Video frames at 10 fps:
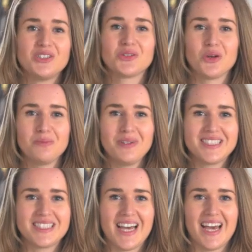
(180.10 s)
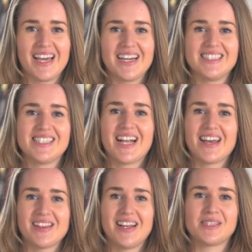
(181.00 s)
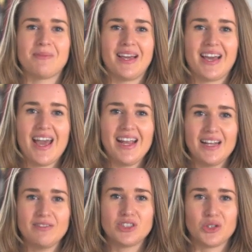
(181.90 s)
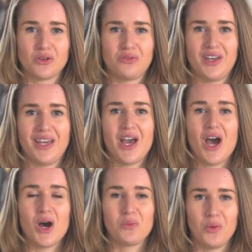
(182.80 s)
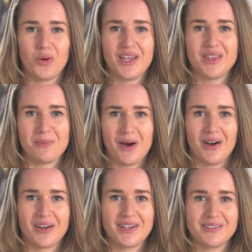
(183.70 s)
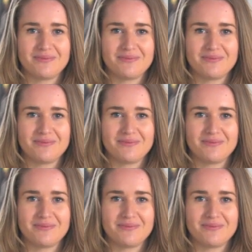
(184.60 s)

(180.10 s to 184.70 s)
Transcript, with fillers: Join me today and together let's make A-level geography a walk in the park.